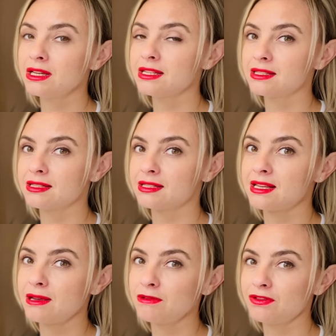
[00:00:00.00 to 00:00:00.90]
is the
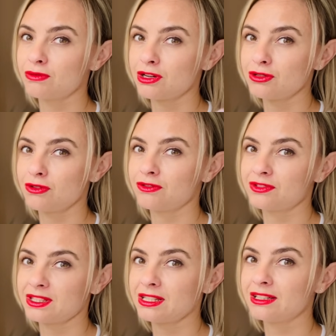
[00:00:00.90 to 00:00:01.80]
same as the ratio of
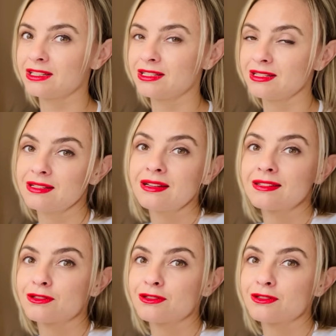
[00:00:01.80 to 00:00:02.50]
starting,